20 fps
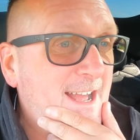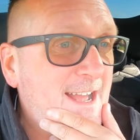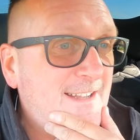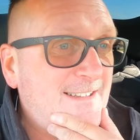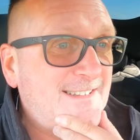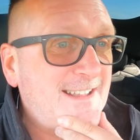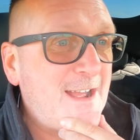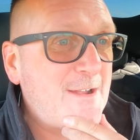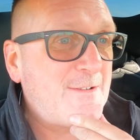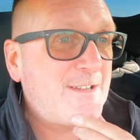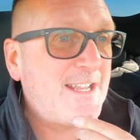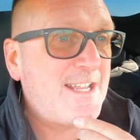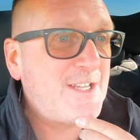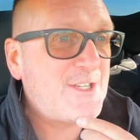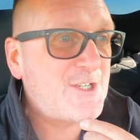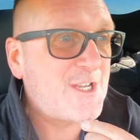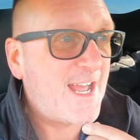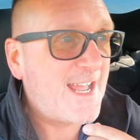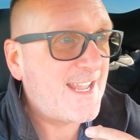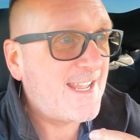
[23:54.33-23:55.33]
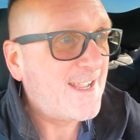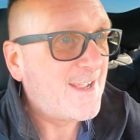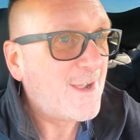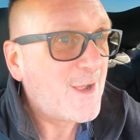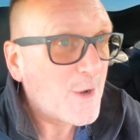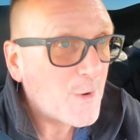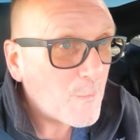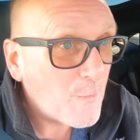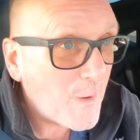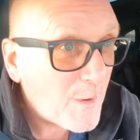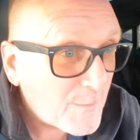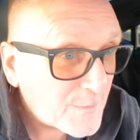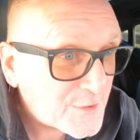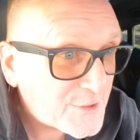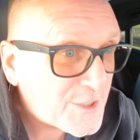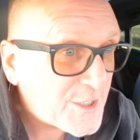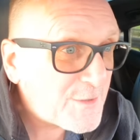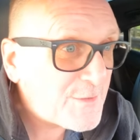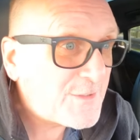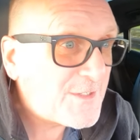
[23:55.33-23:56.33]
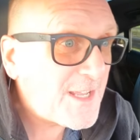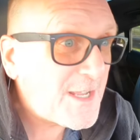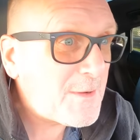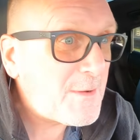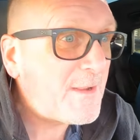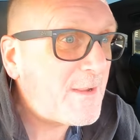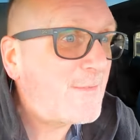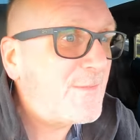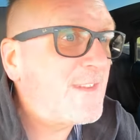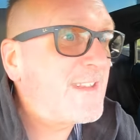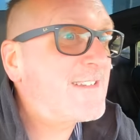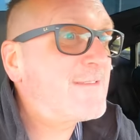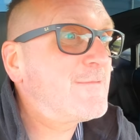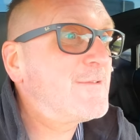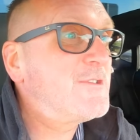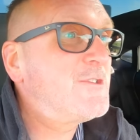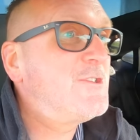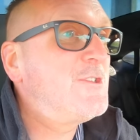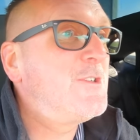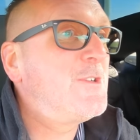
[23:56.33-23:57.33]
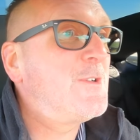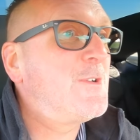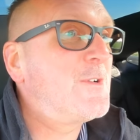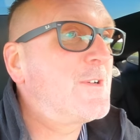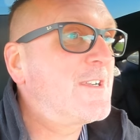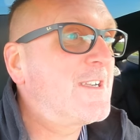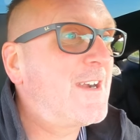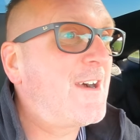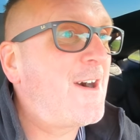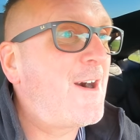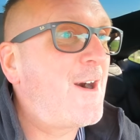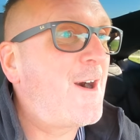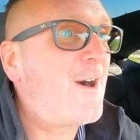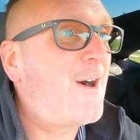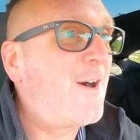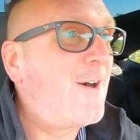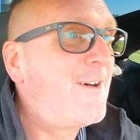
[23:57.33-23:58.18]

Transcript: So DJ, what would you do if this was your car?